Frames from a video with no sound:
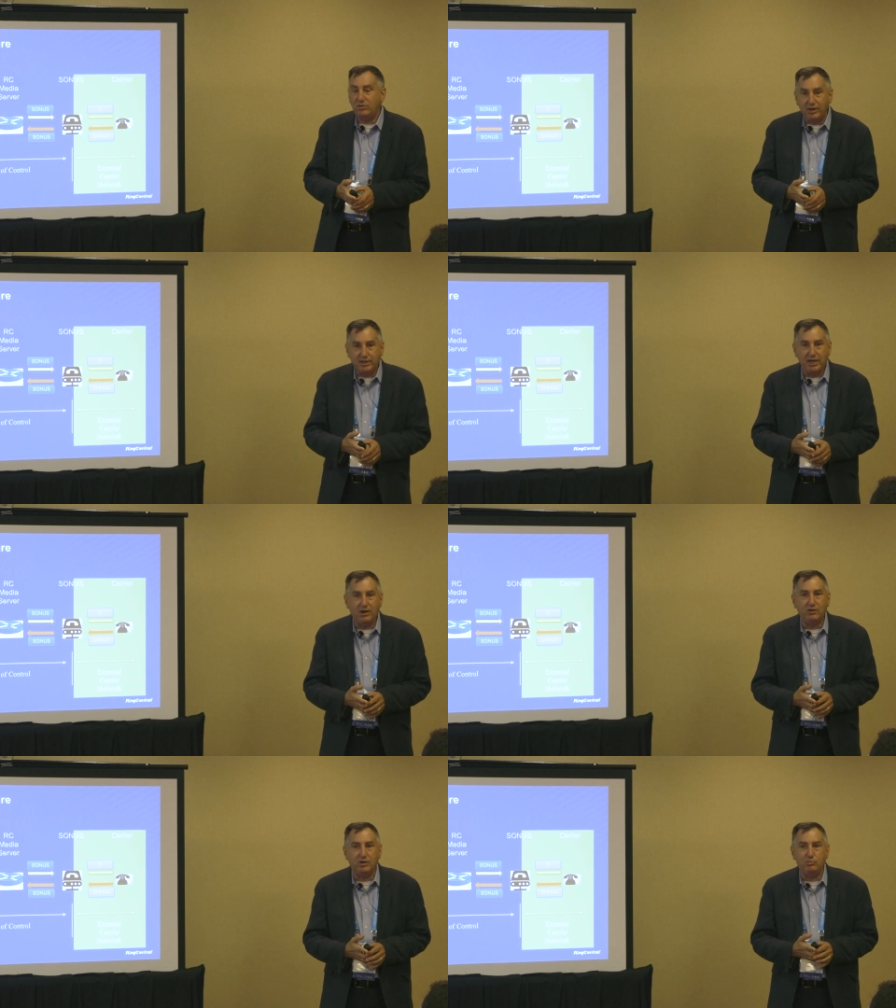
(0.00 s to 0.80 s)
to our
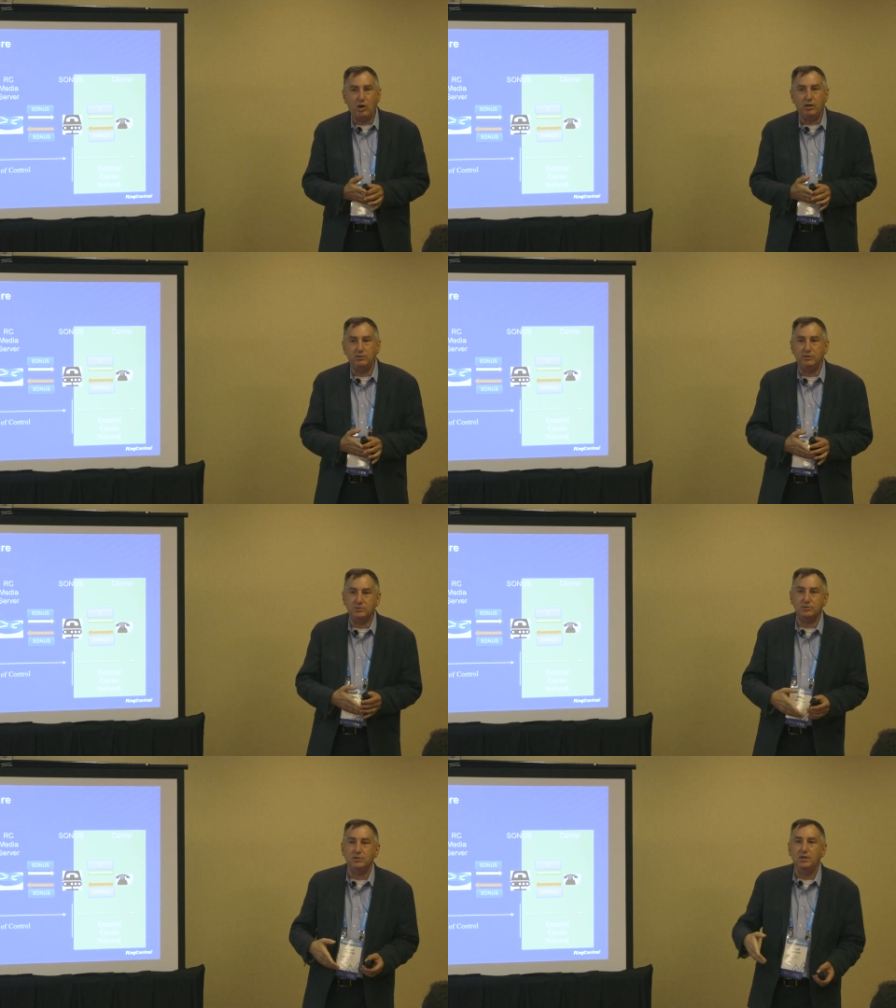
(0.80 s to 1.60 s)
carrier
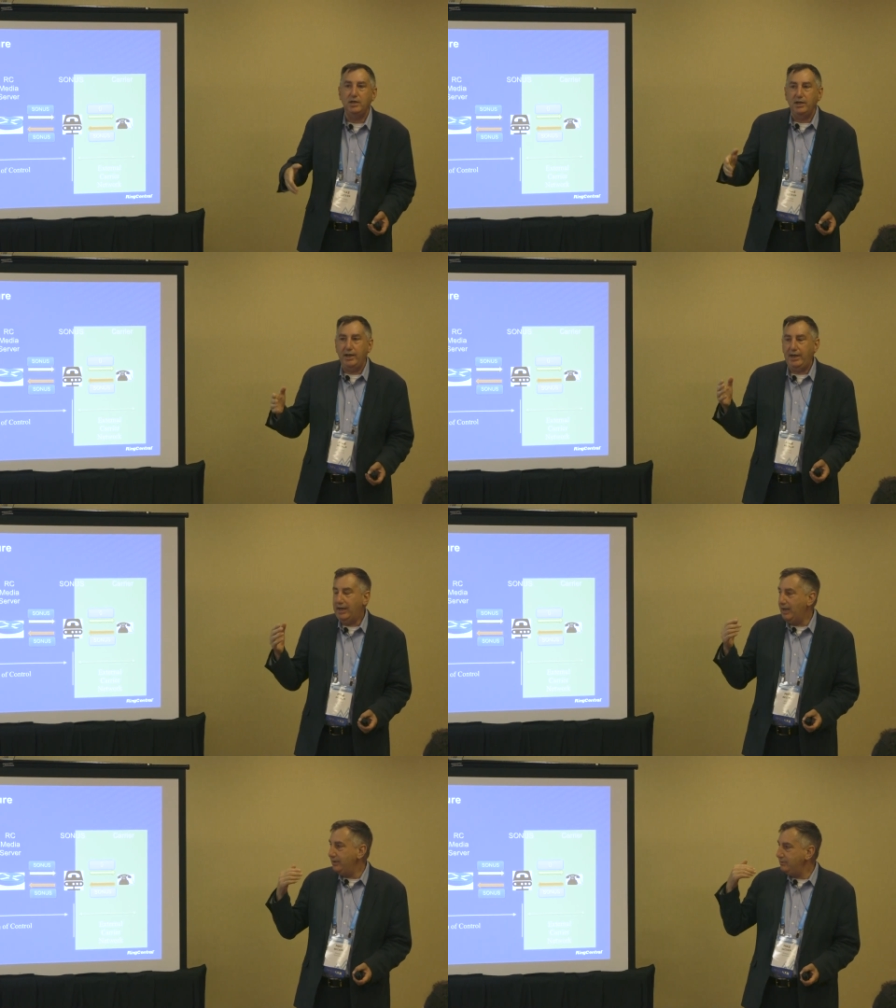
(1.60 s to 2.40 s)
partners.
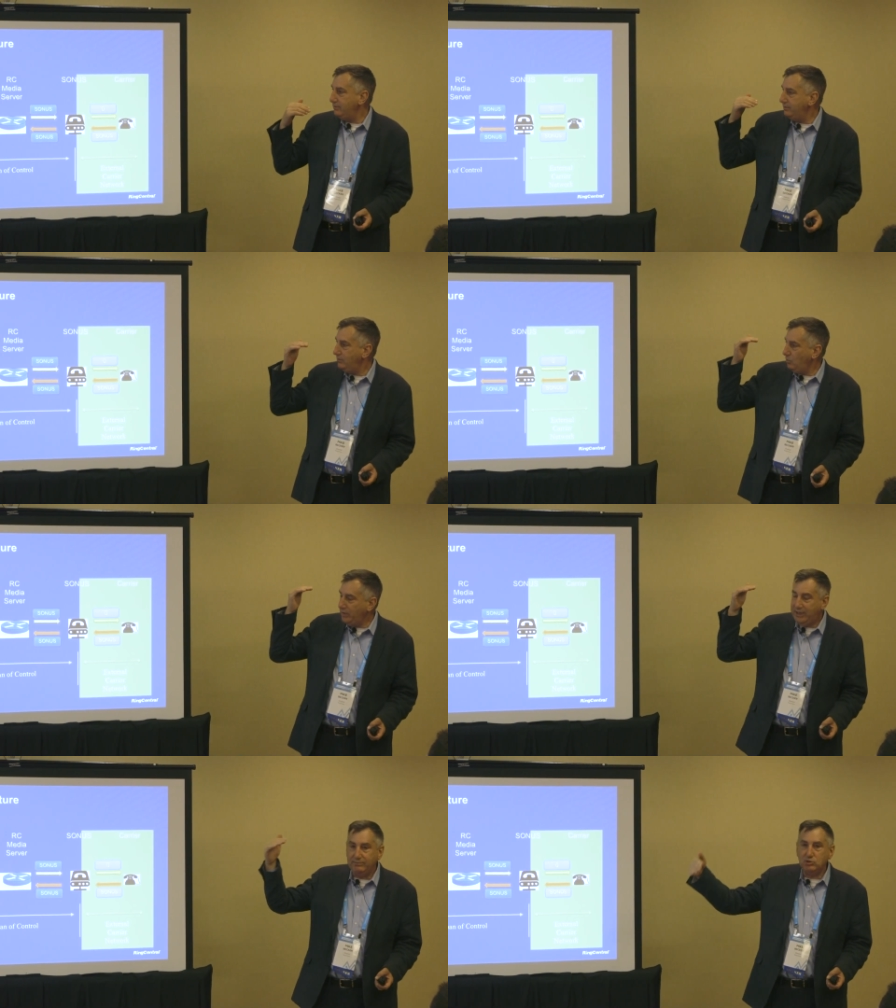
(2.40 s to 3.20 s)
And
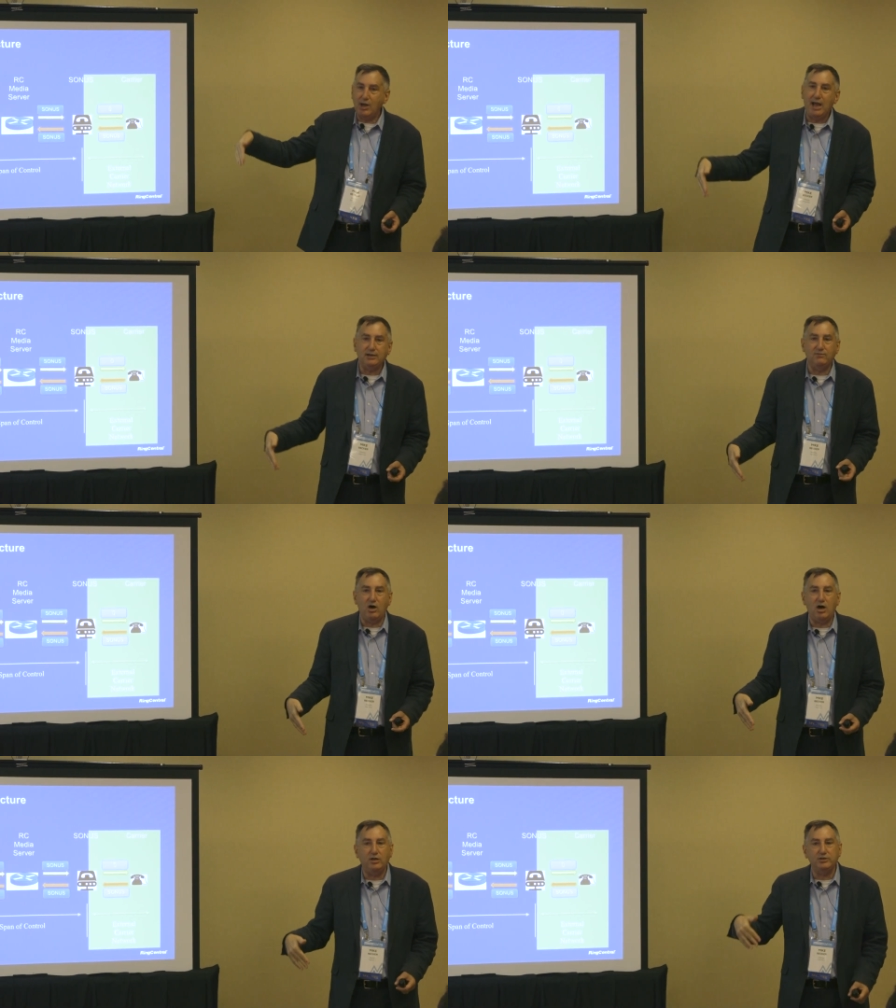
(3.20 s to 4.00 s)
we keep track of
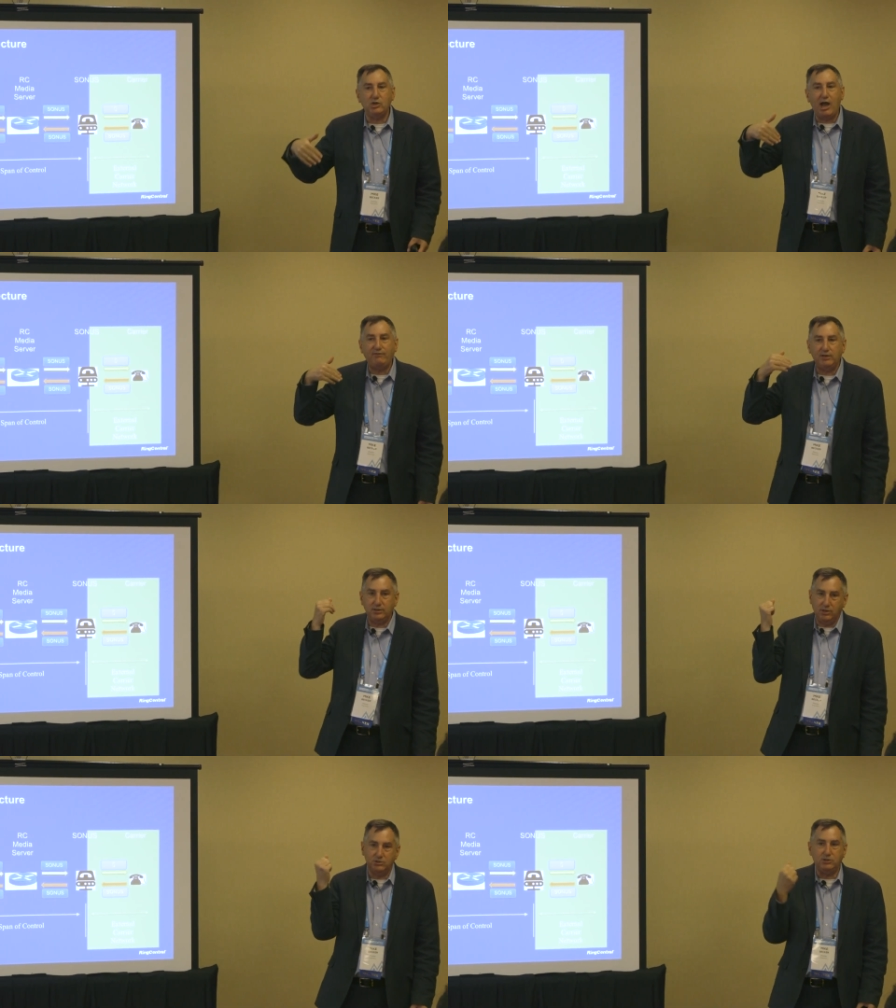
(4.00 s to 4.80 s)
all the traffic
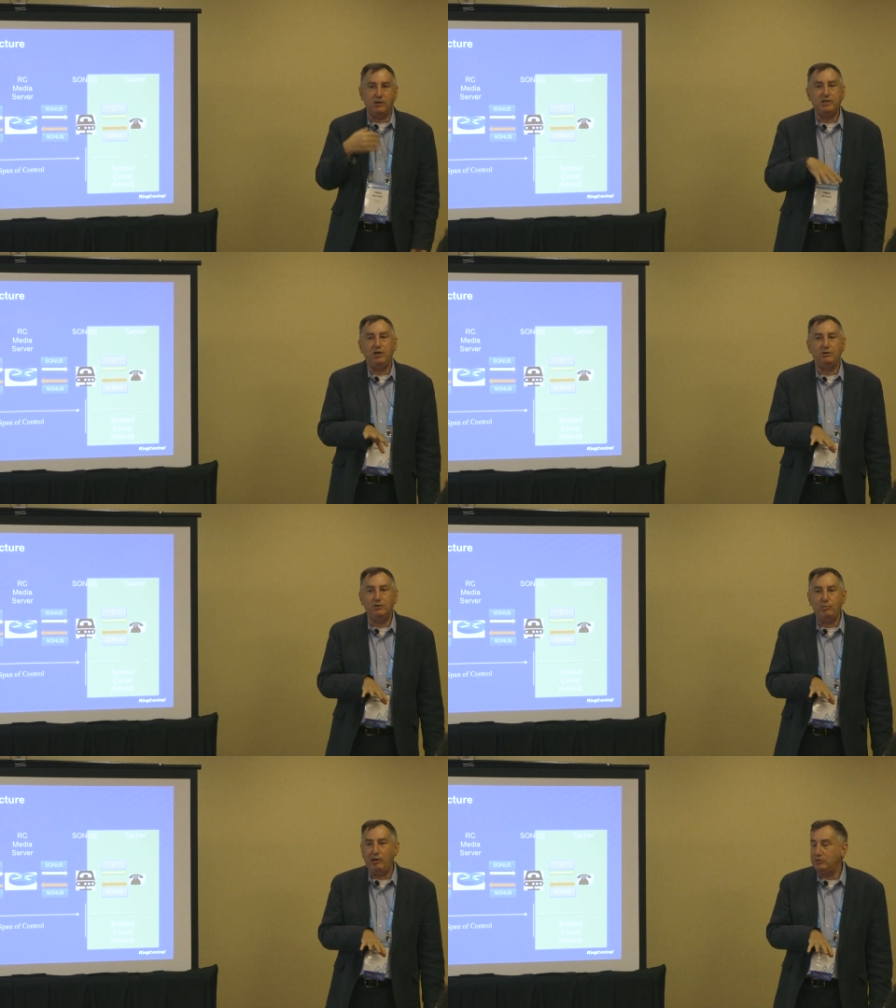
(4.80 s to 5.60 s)
that goes to our
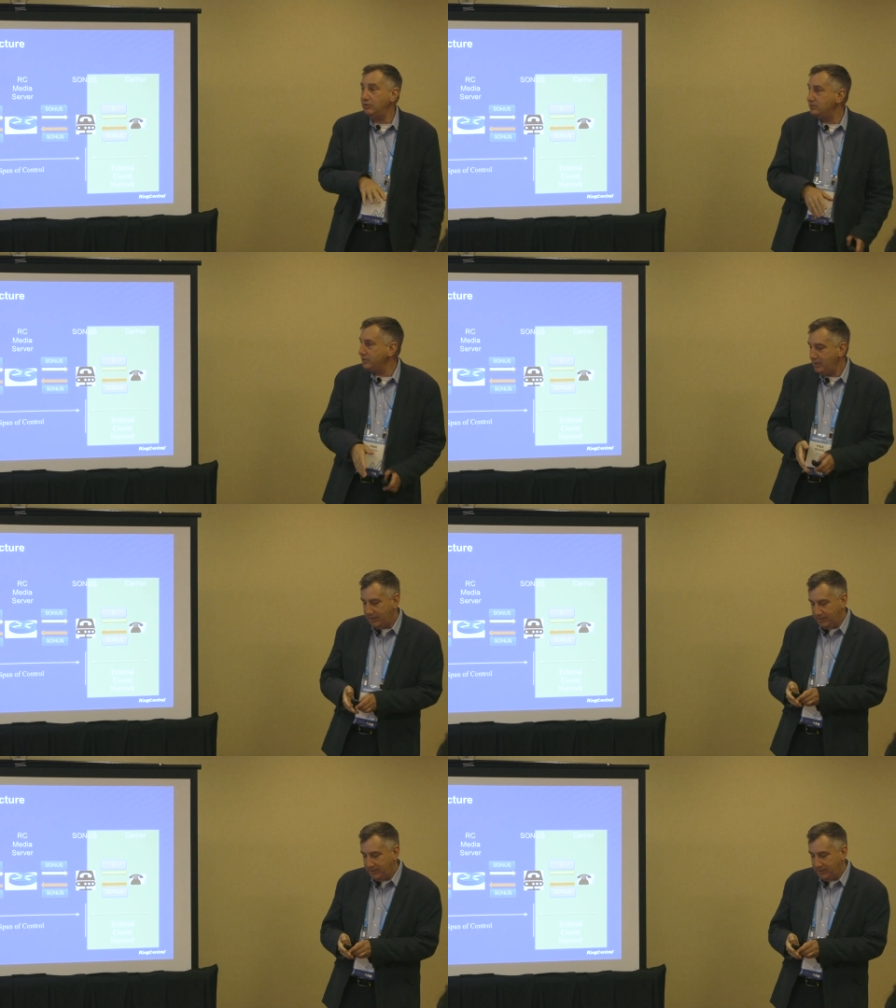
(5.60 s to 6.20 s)
carrier partners.